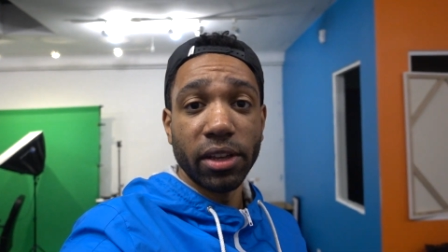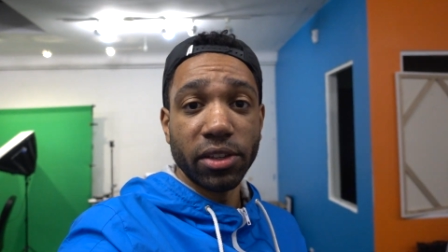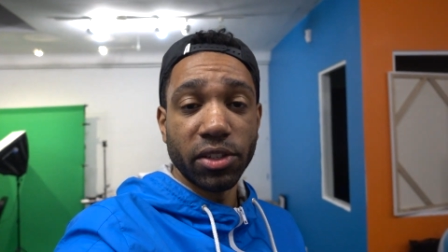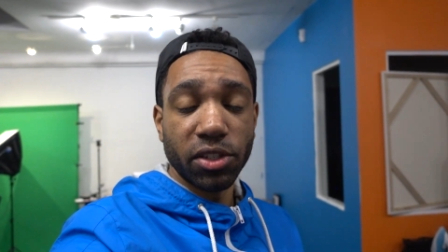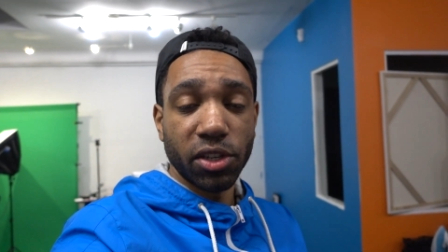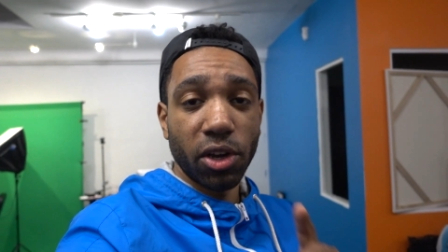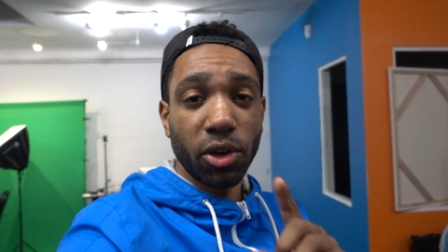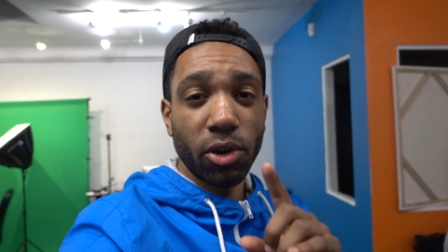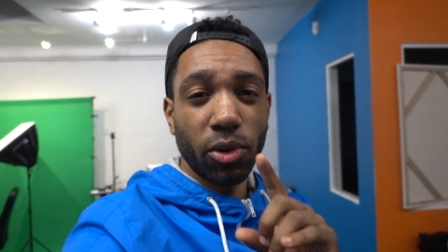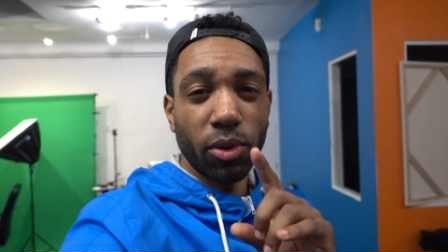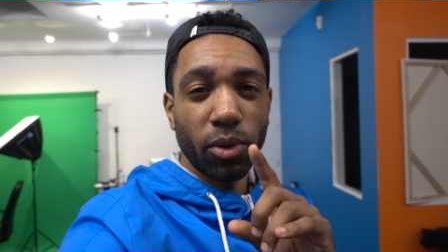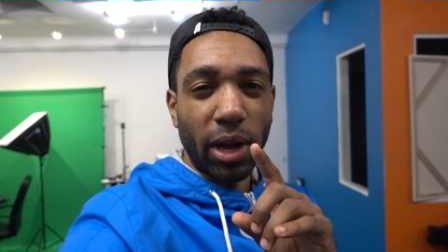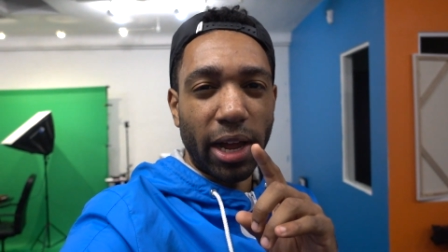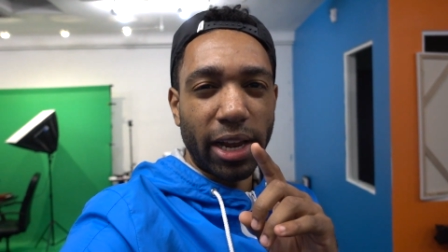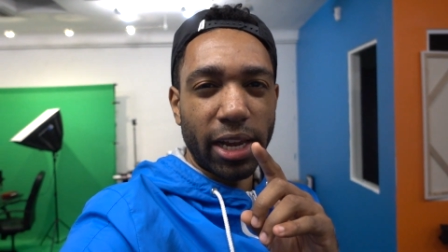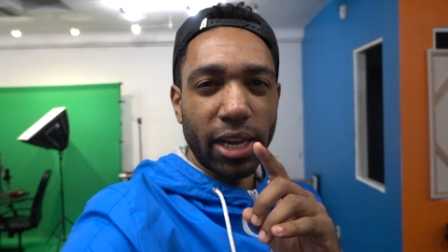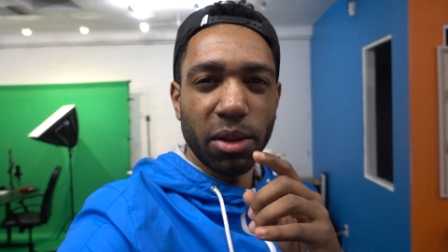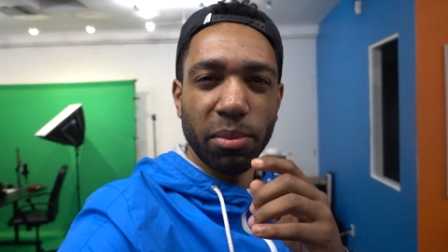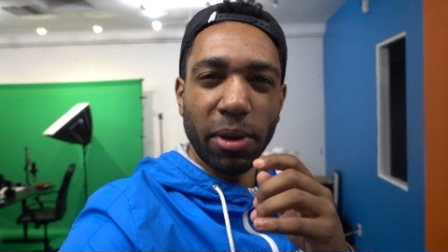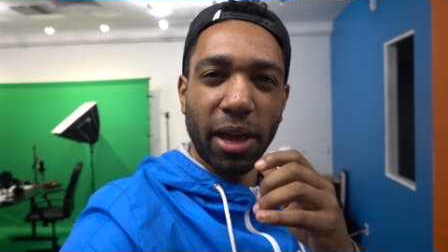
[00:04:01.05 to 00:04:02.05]
So
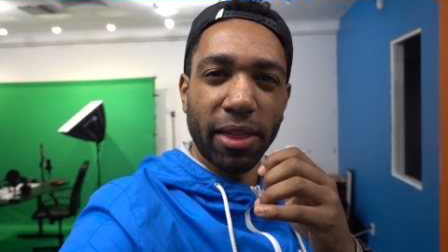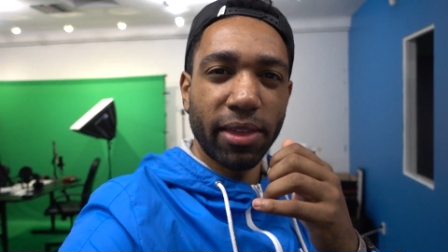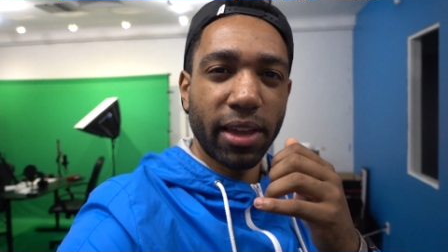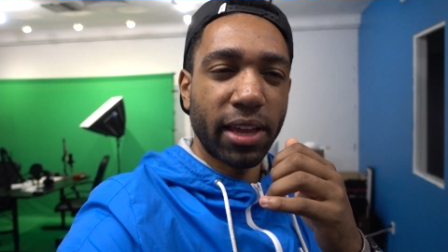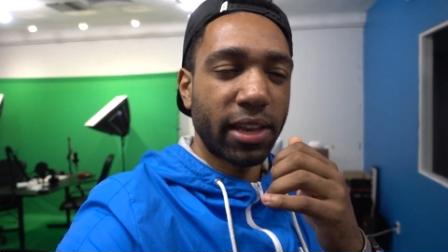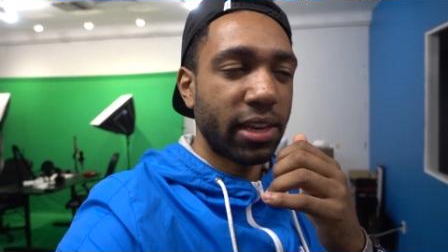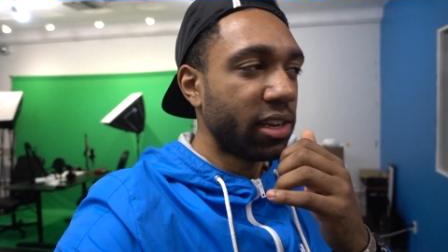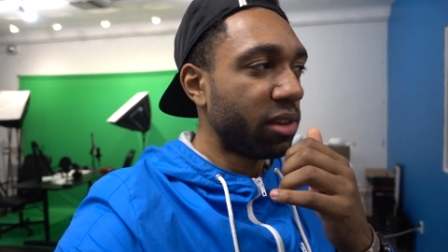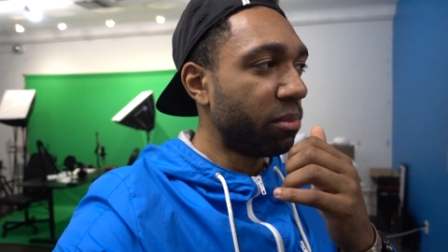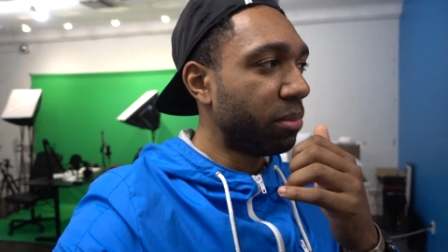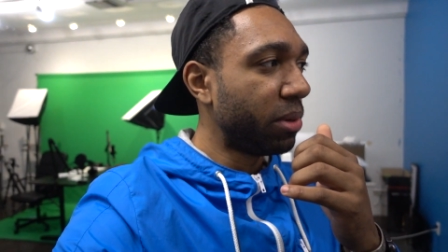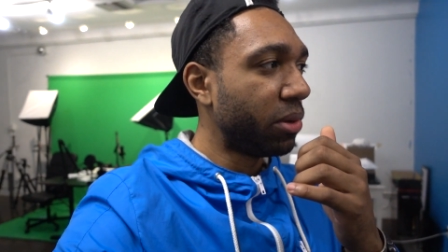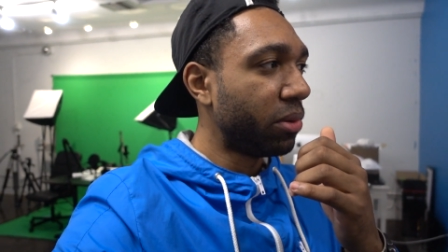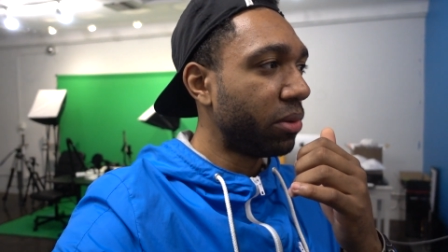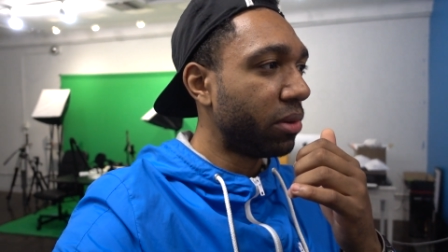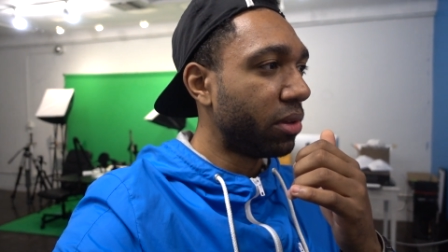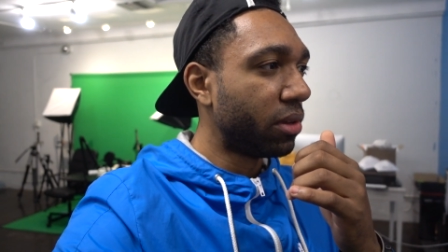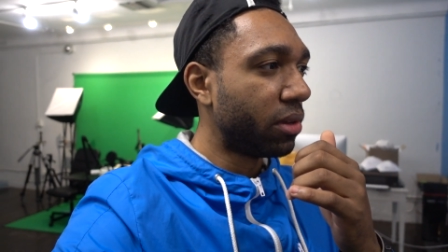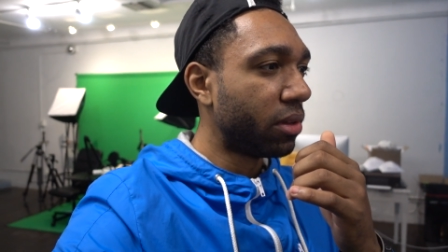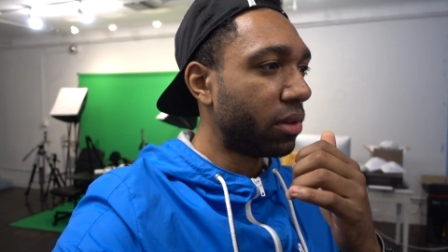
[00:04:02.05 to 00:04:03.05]
I think I need to
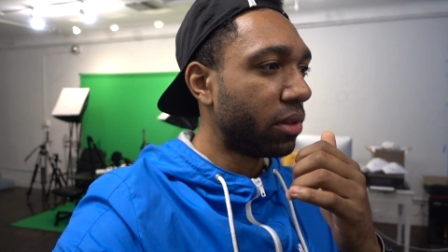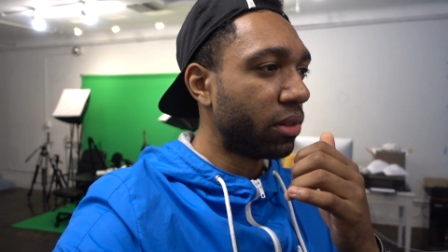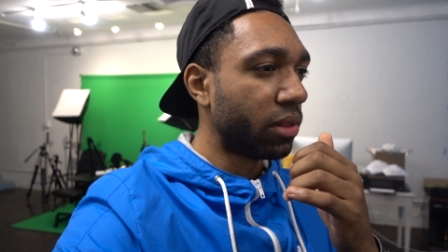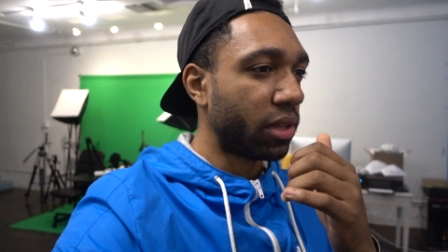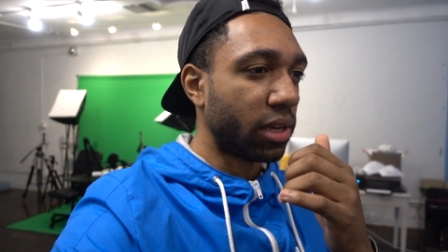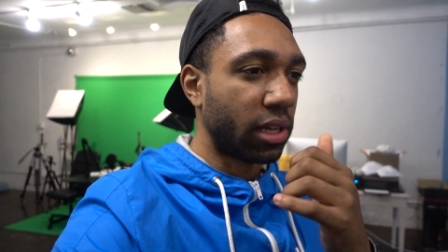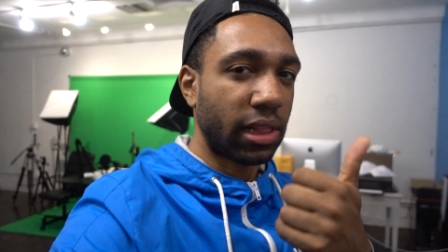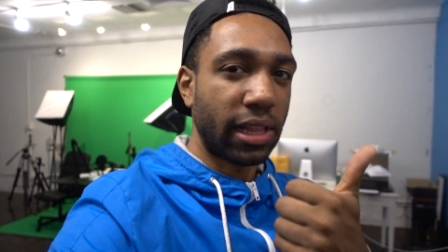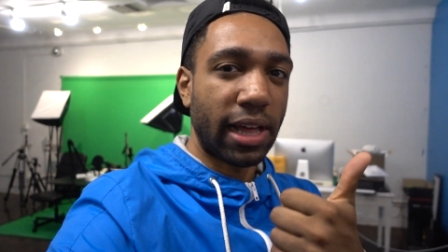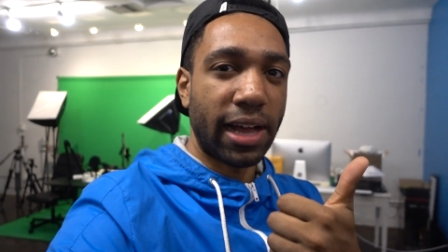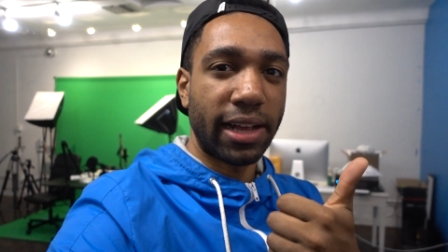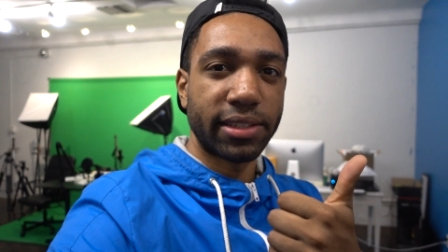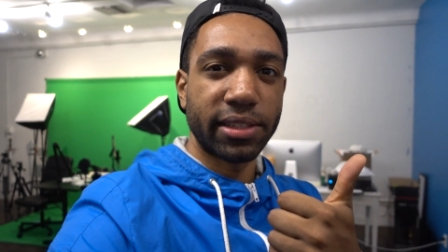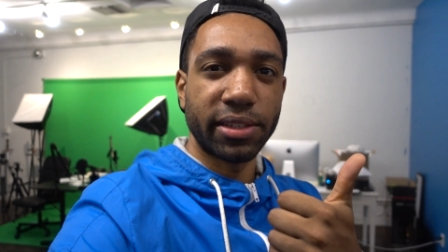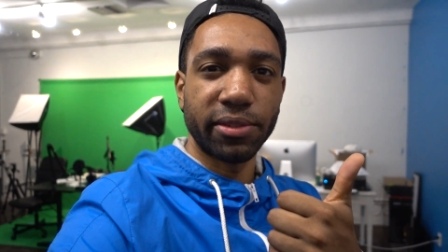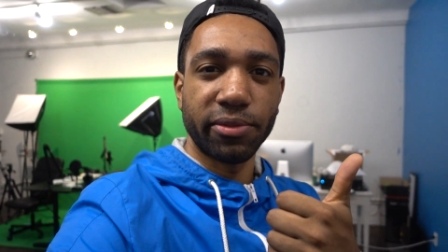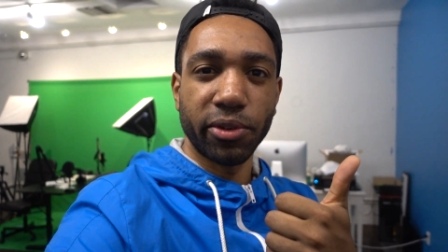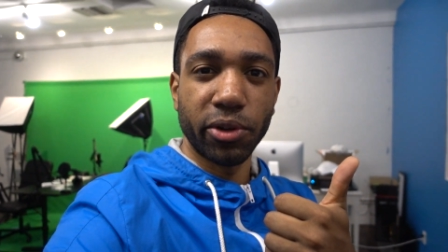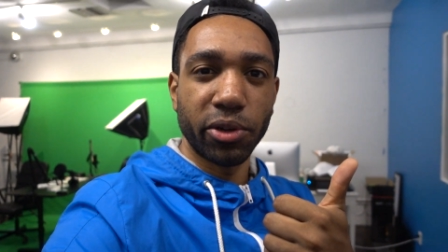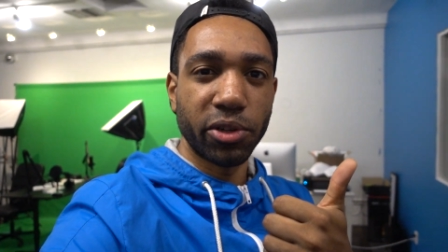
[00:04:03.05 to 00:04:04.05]
build the
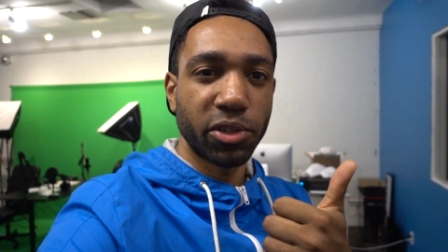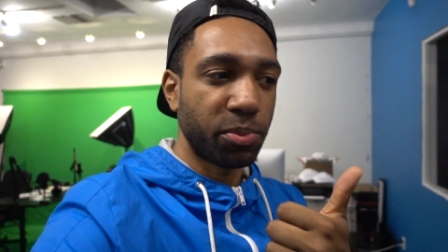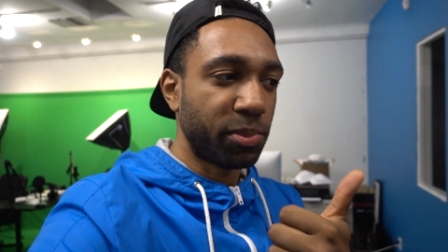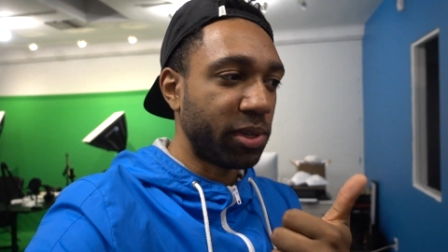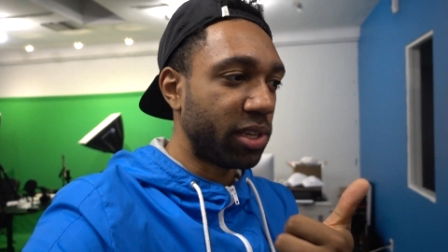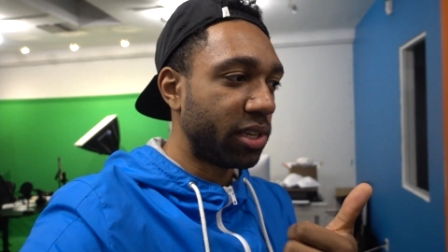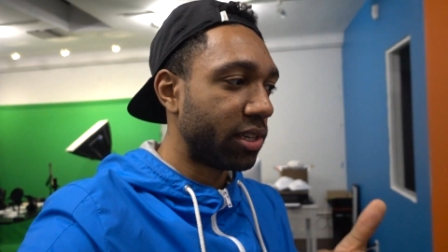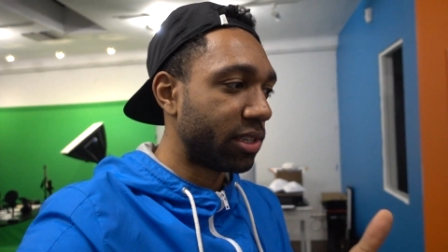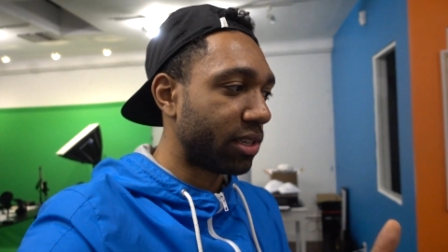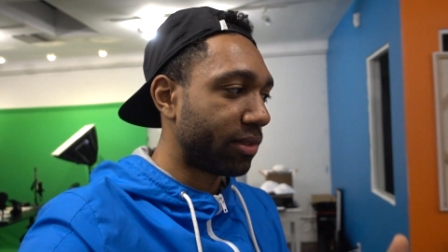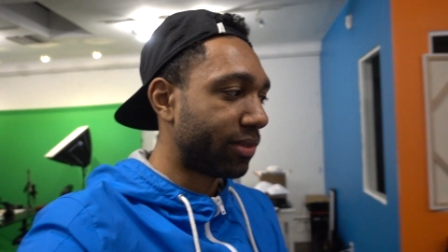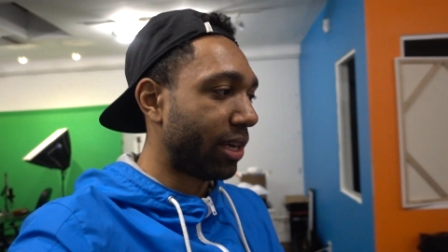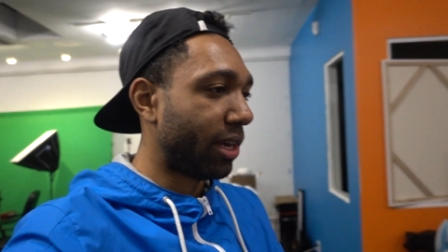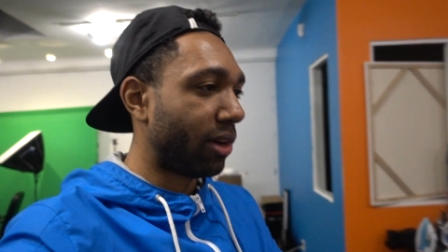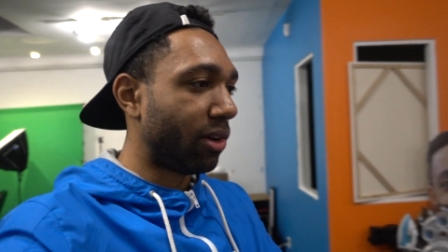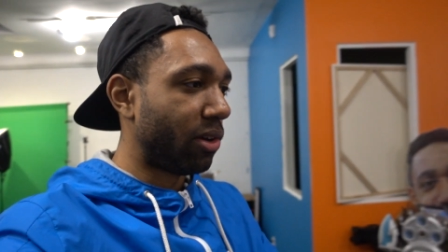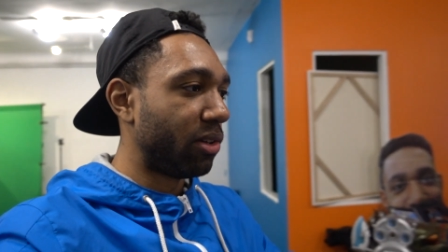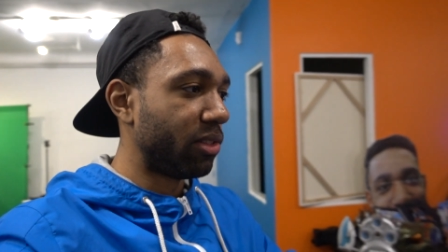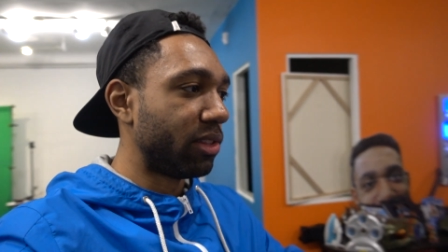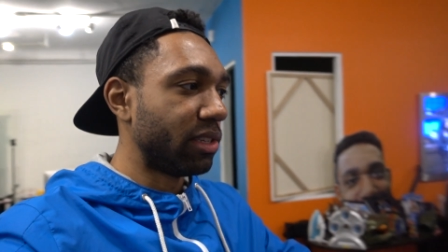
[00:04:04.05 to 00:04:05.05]
closet first, because I've
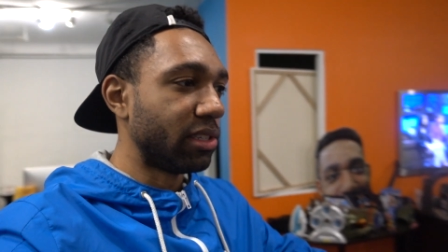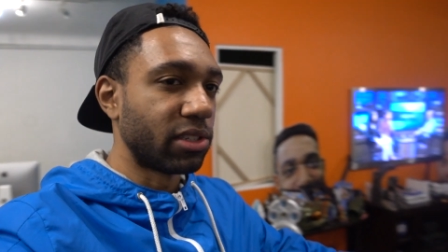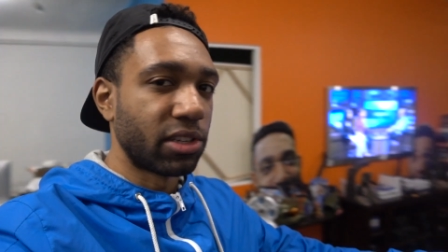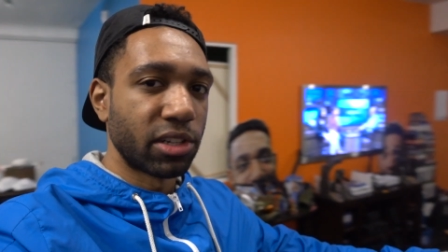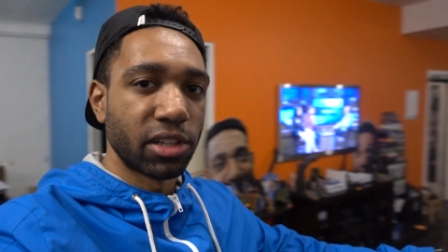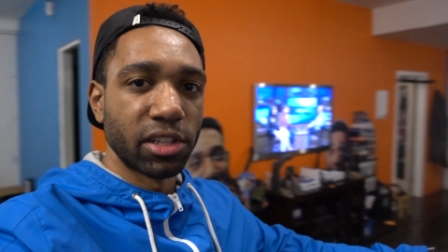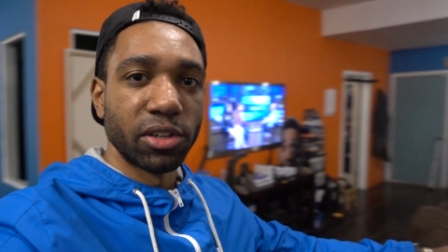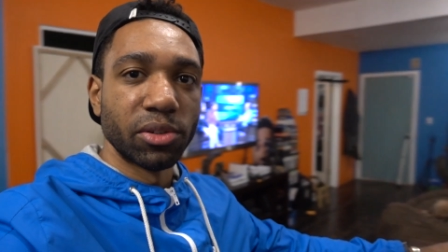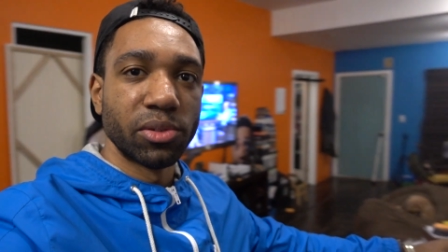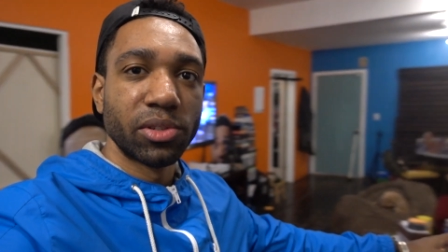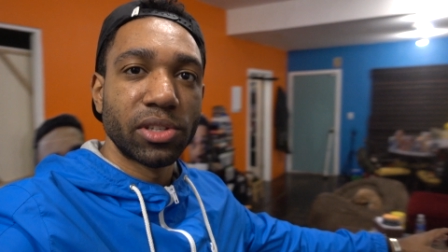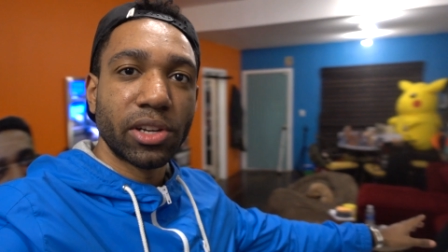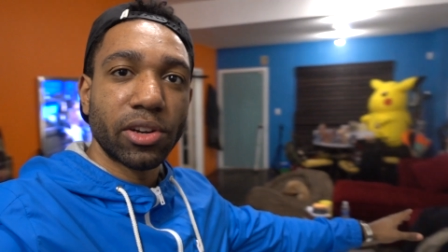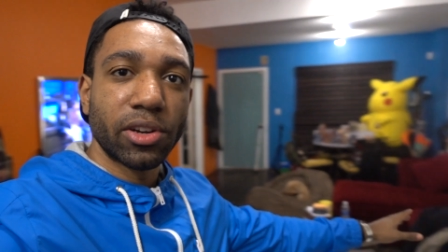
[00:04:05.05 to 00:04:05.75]
got all these clothes